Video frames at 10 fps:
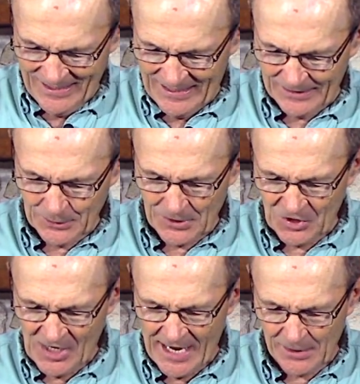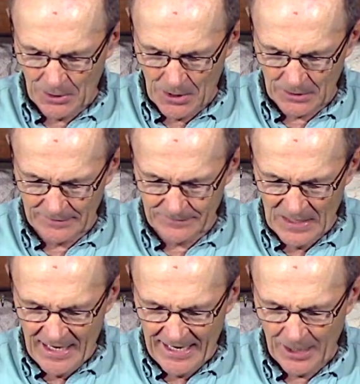a little catalog of
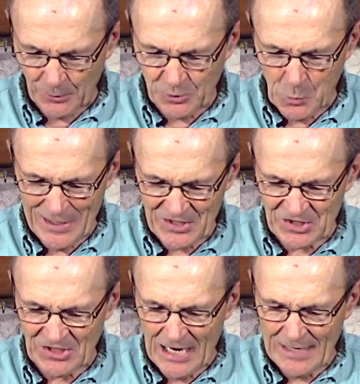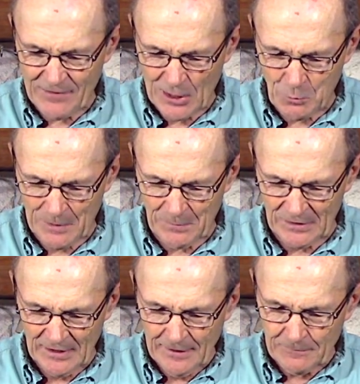Healthways diving equipment
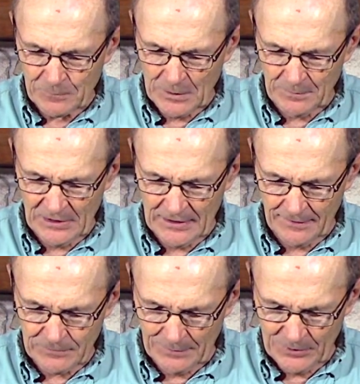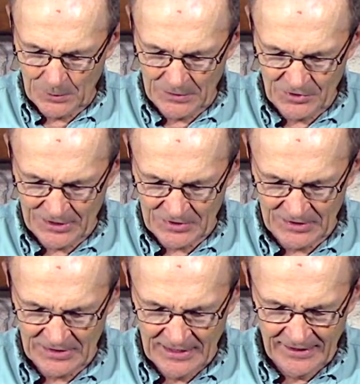from the early
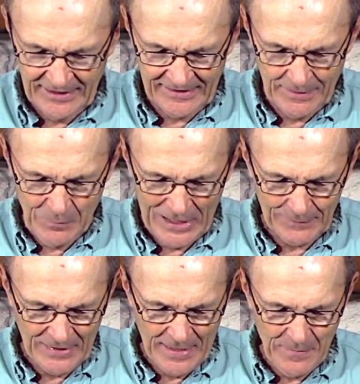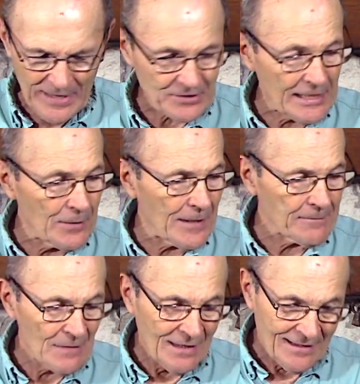60s in the bottom of that mask. Anyway,
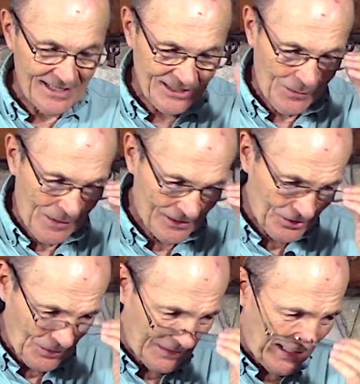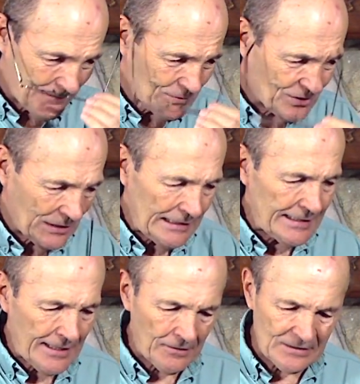that's what I wanted to show you. I was
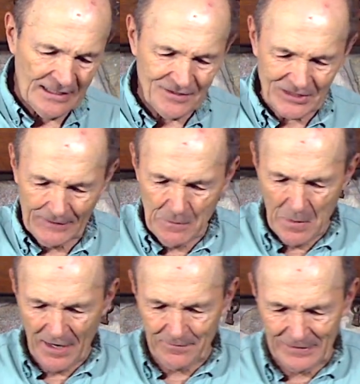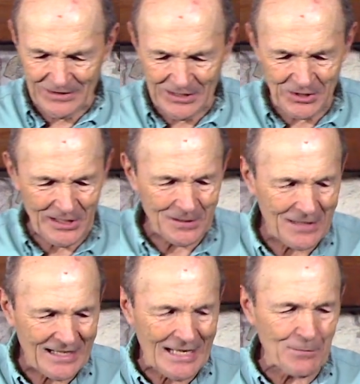cleaning out some of my vintage gear, and
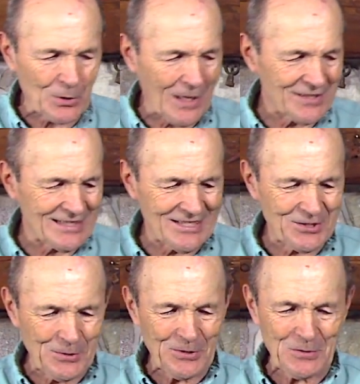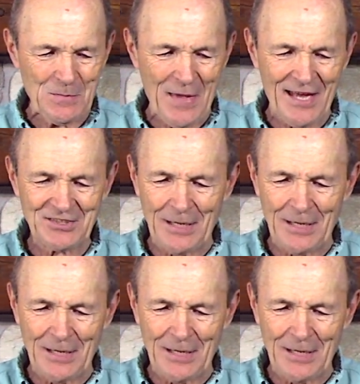I came across these two or three masks.